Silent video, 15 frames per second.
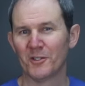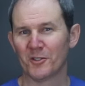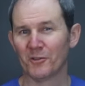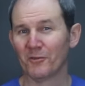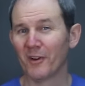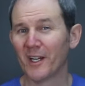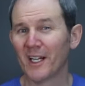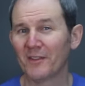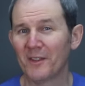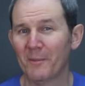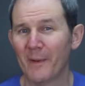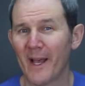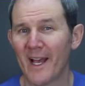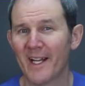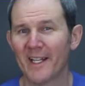So right off the
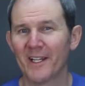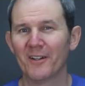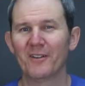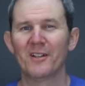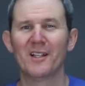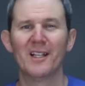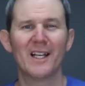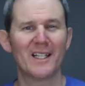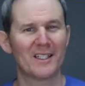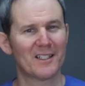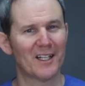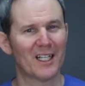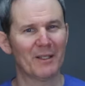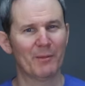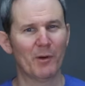bat here, let's
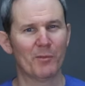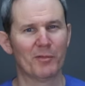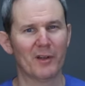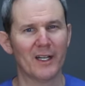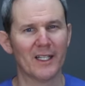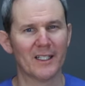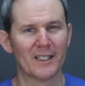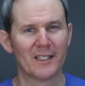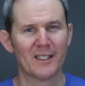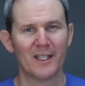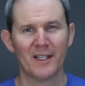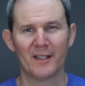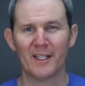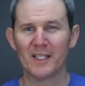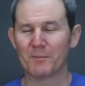talk about price.
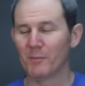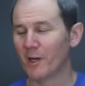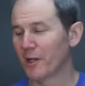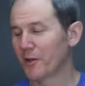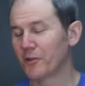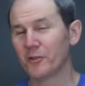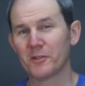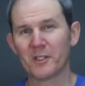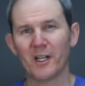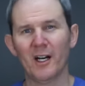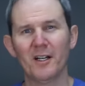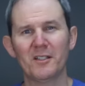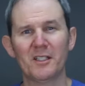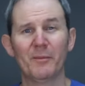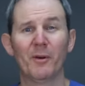These monitors
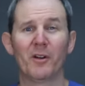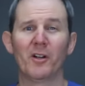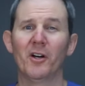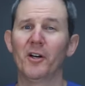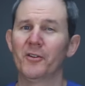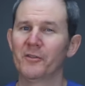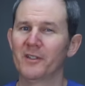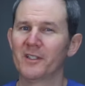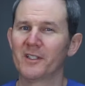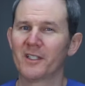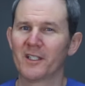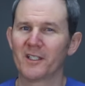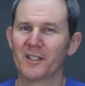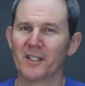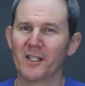cost about
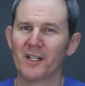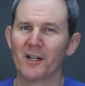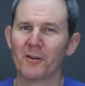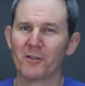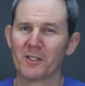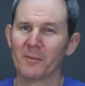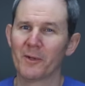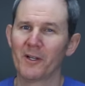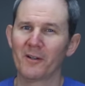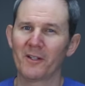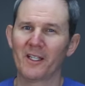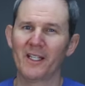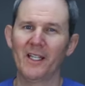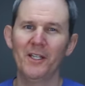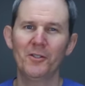$160
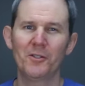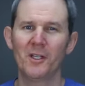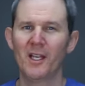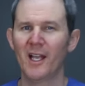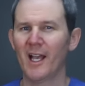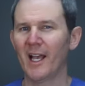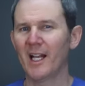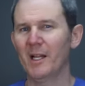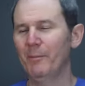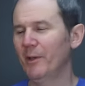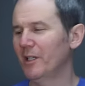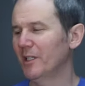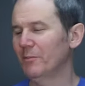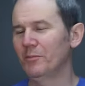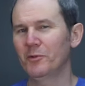American each, and I
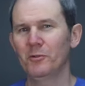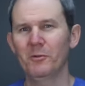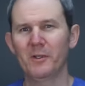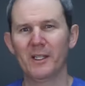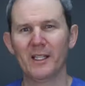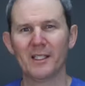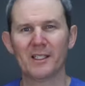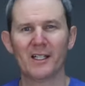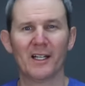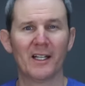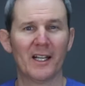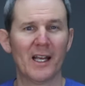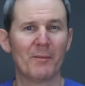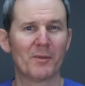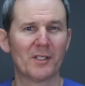picked up two of these
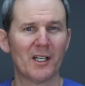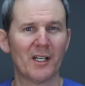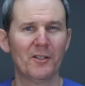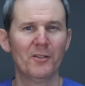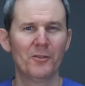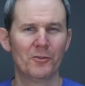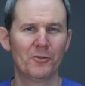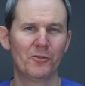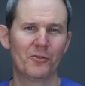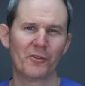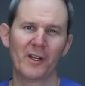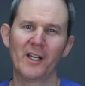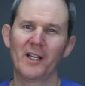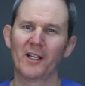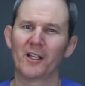on Amazon to
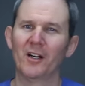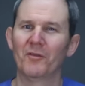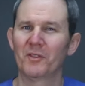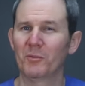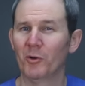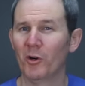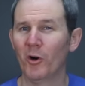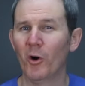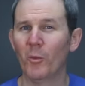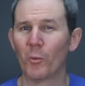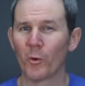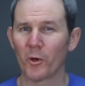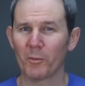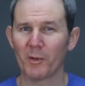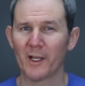create a comfortable home
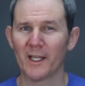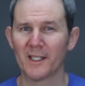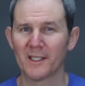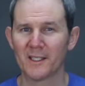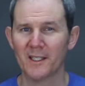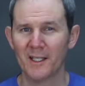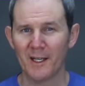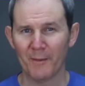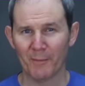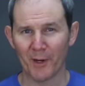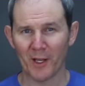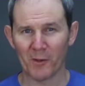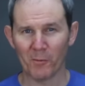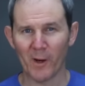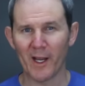workplace.
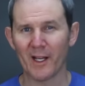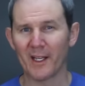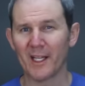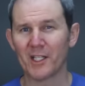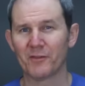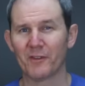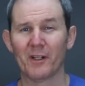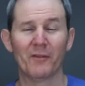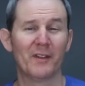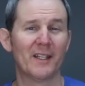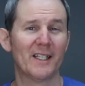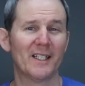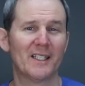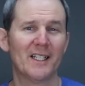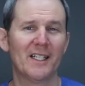By the way, links for
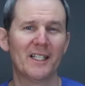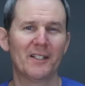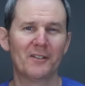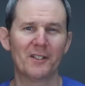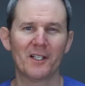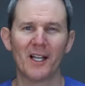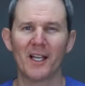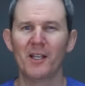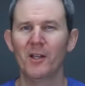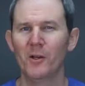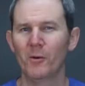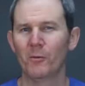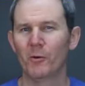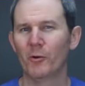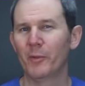everything seen here today
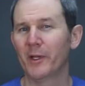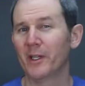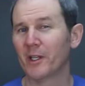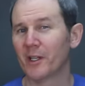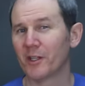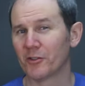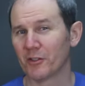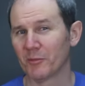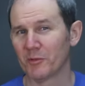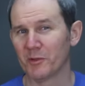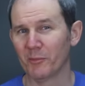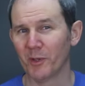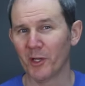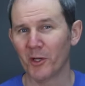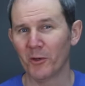will be in the
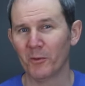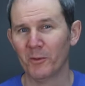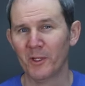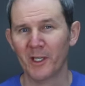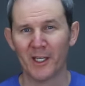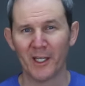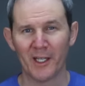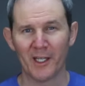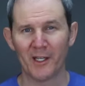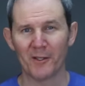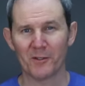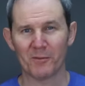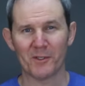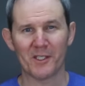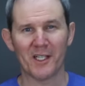description below.
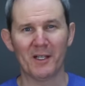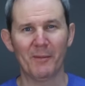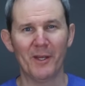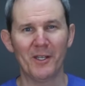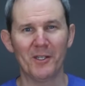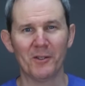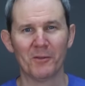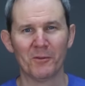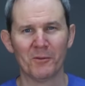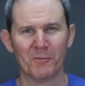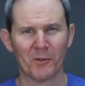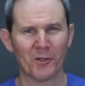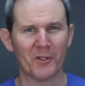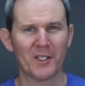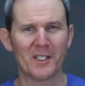Here's what's on the menu.
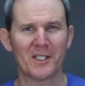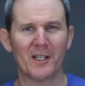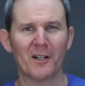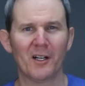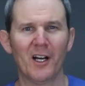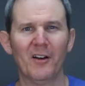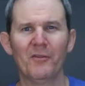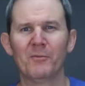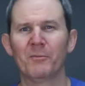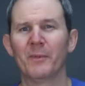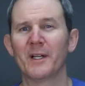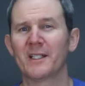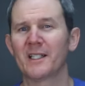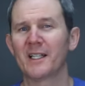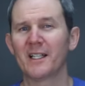We're going to start off
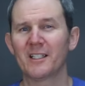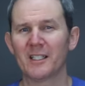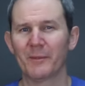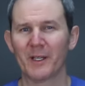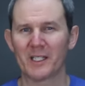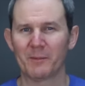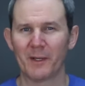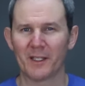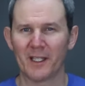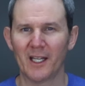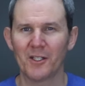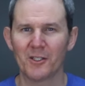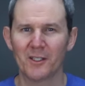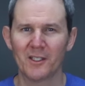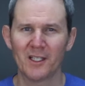by setting some
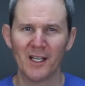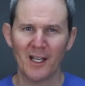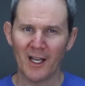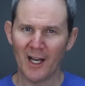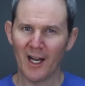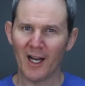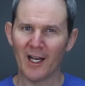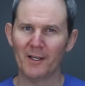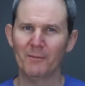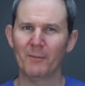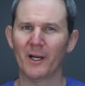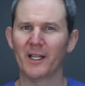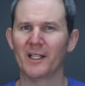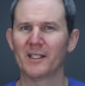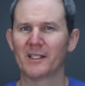expectations on
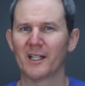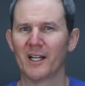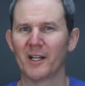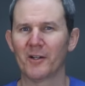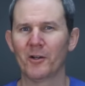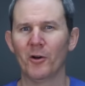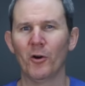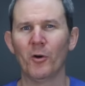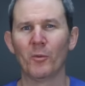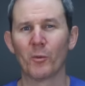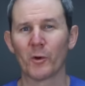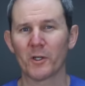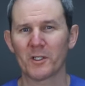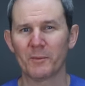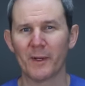my desired home
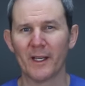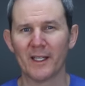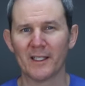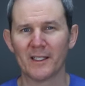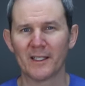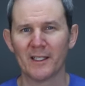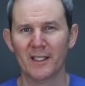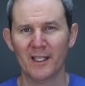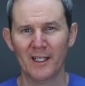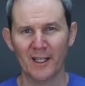workspace.